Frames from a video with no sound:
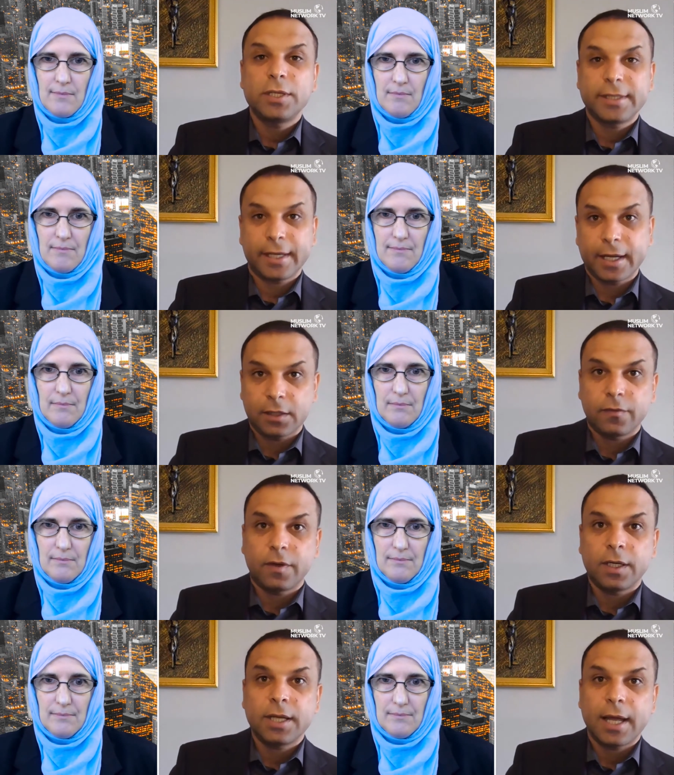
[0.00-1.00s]
Speaker 1: Zakat
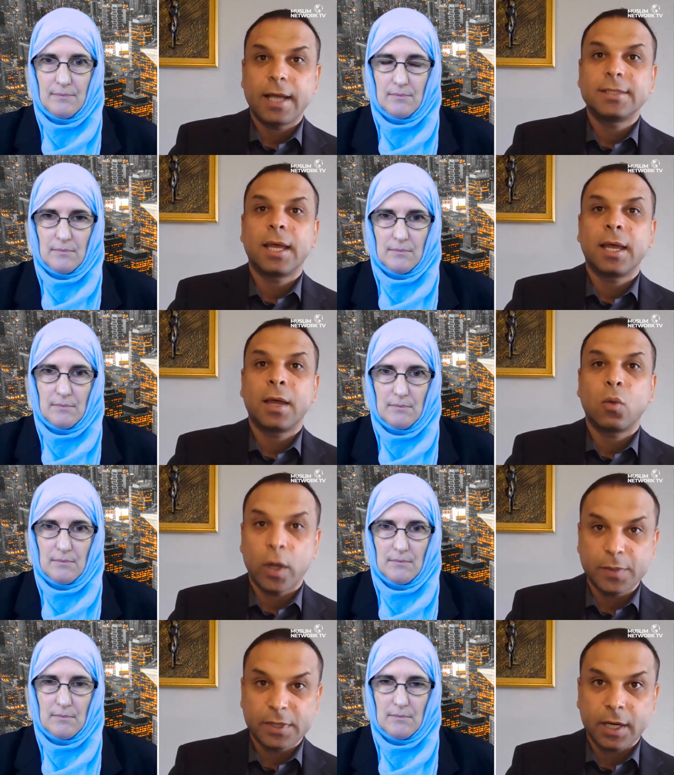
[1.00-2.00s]
Fund has a
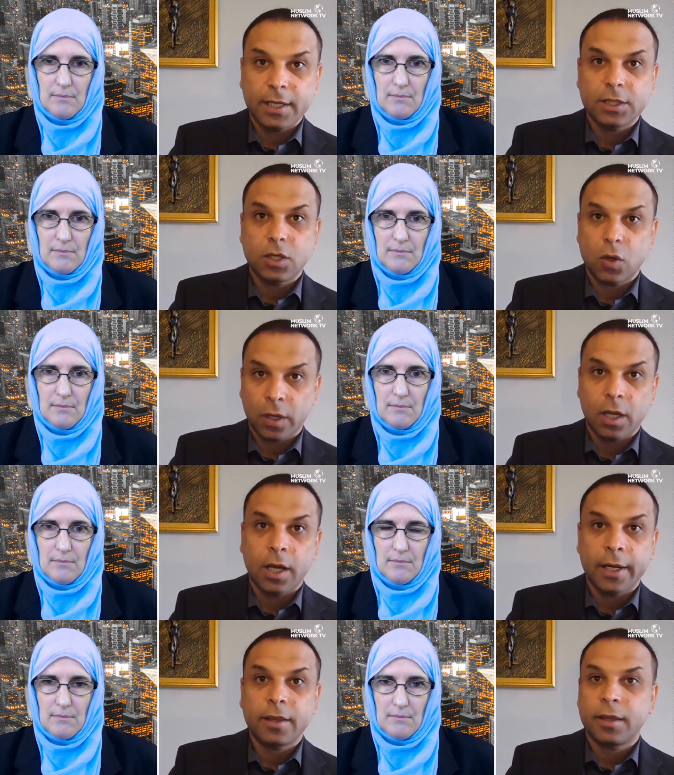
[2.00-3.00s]
website
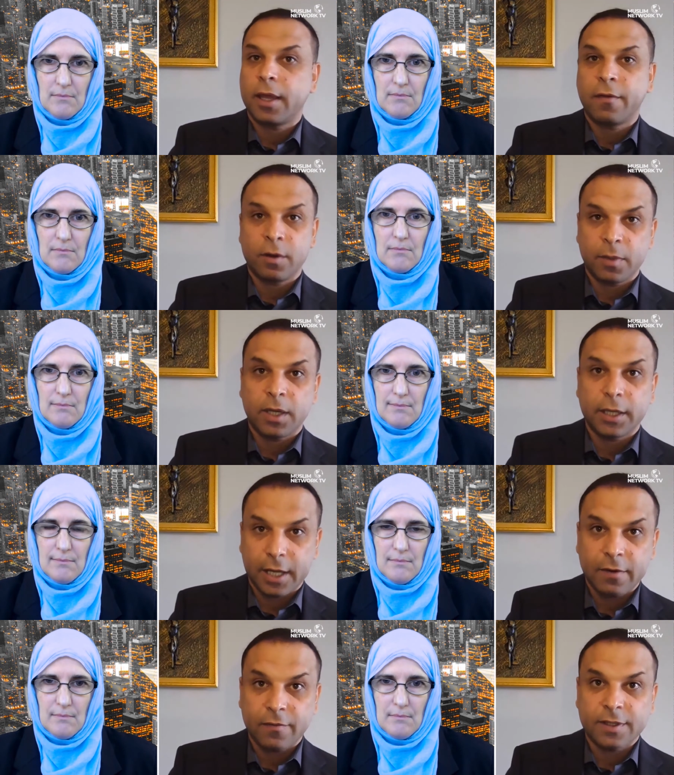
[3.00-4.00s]
online everybody
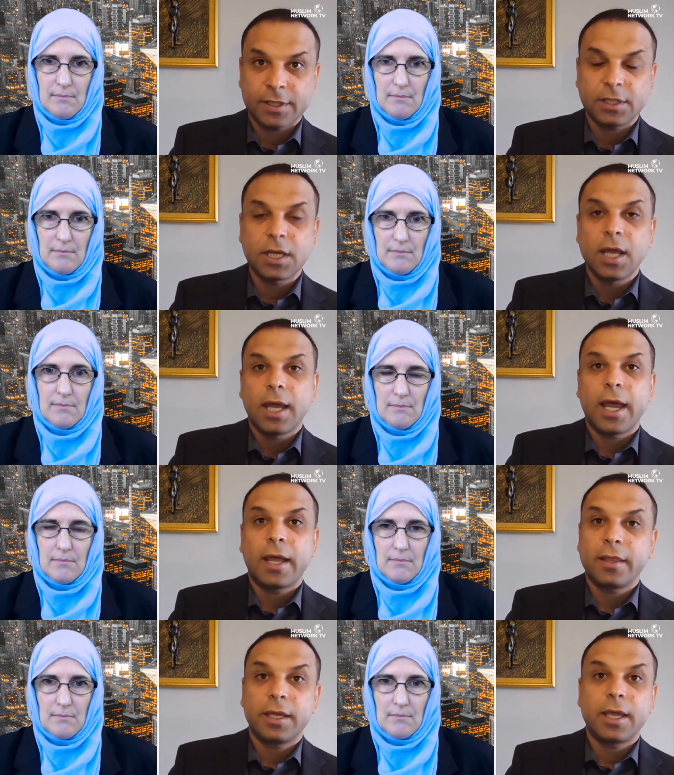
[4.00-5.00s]
can visit
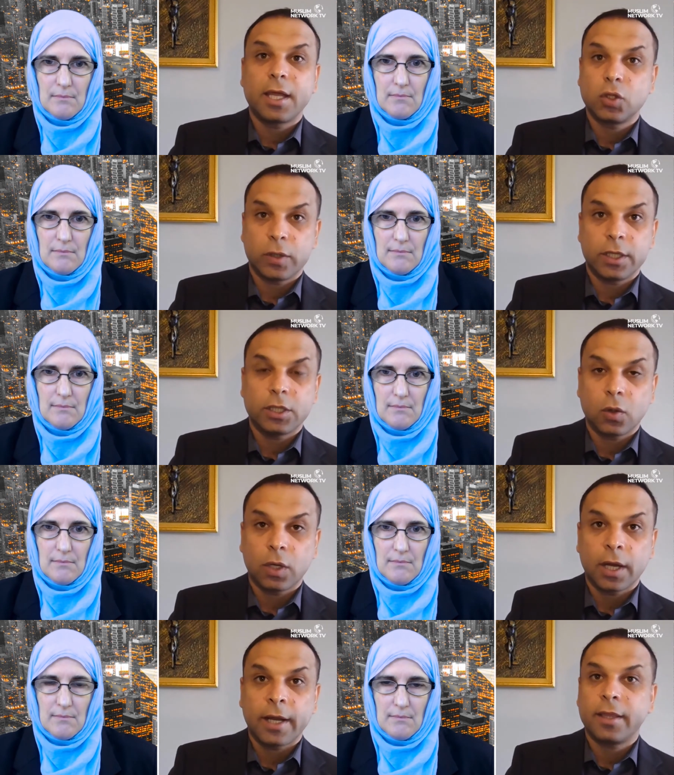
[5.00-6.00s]
and they can donate
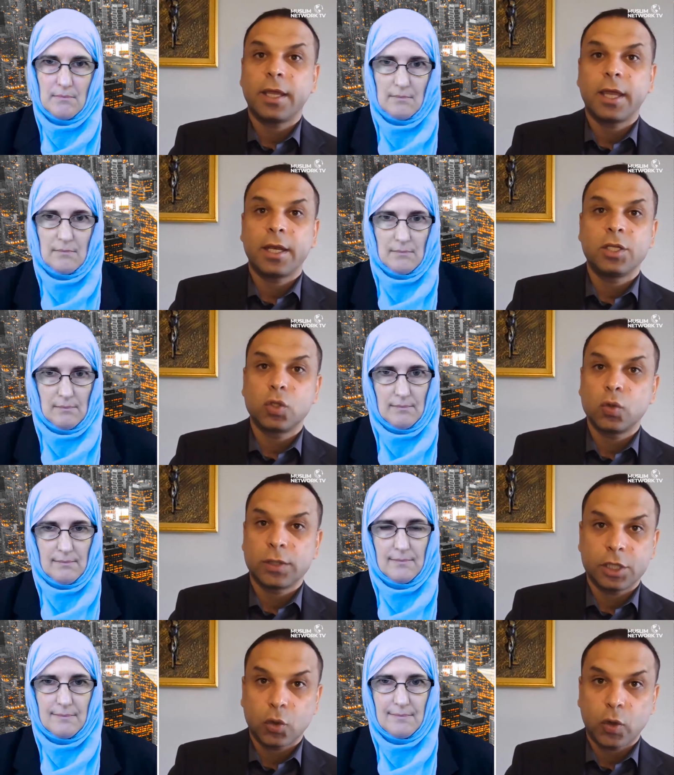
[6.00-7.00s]
online. They can
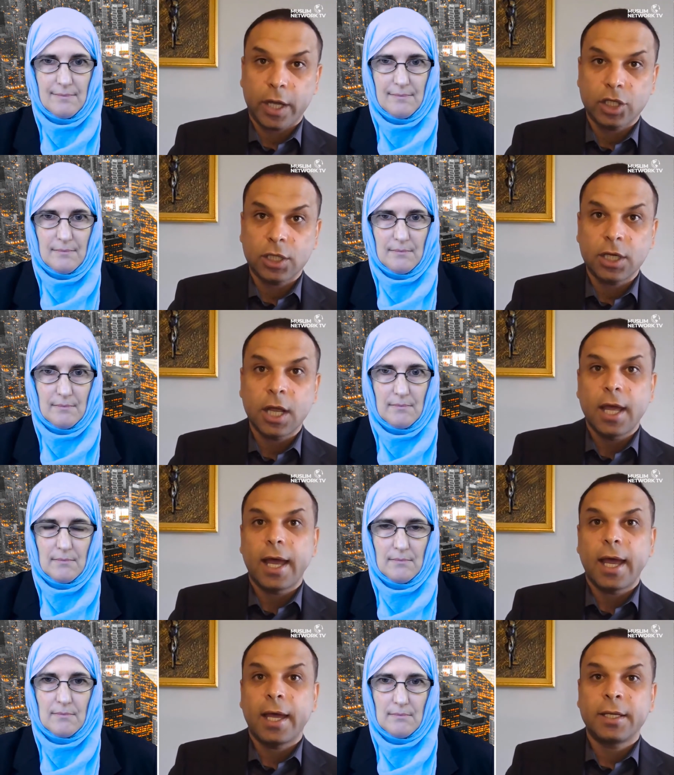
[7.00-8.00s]
choose education.
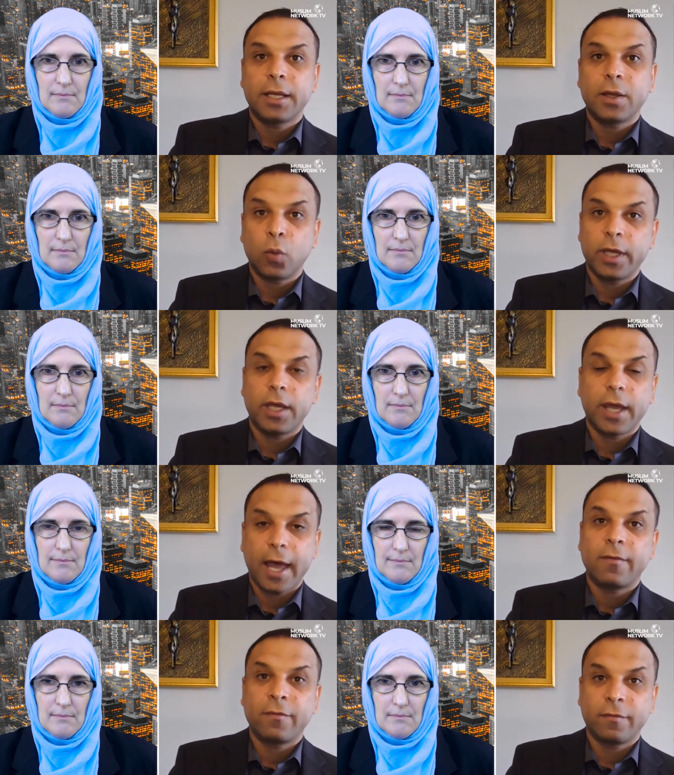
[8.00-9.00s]
And we
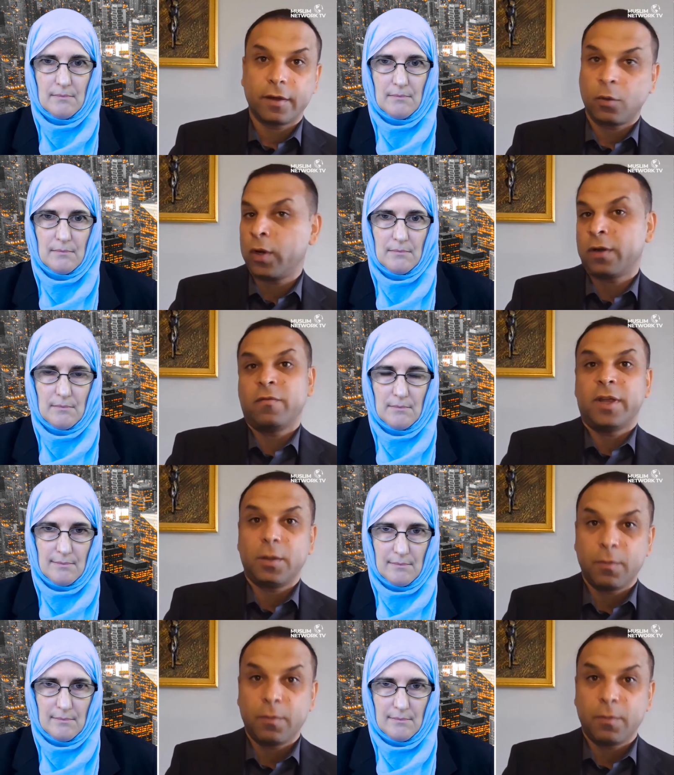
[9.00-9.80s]
have, we're very